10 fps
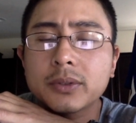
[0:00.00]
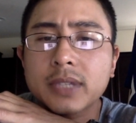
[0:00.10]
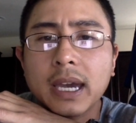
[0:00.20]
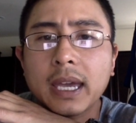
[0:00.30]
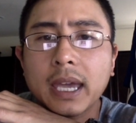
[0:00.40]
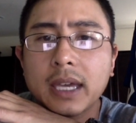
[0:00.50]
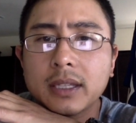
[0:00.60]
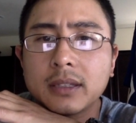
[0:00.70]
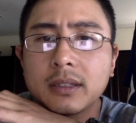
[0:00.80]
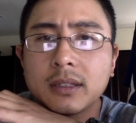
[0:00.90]
I
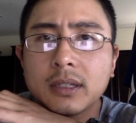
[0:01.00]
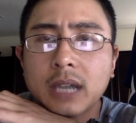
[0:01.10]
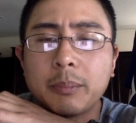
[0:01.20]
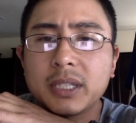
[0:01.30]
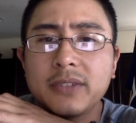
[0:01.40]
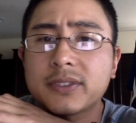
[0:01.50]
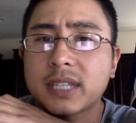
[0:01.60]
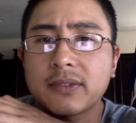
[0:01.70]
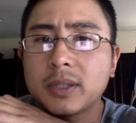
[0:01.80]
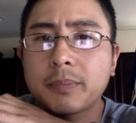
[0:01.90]
had, I believe,
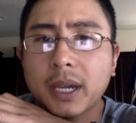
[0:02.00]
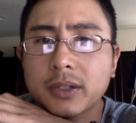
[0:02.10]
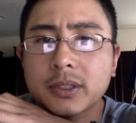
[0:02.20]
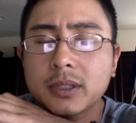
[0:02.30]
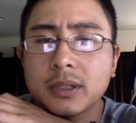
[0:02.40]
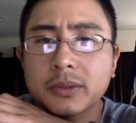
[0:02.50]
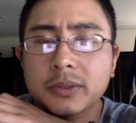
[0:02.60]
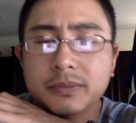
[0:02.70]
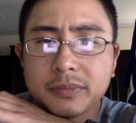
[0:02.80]
7 pairs of those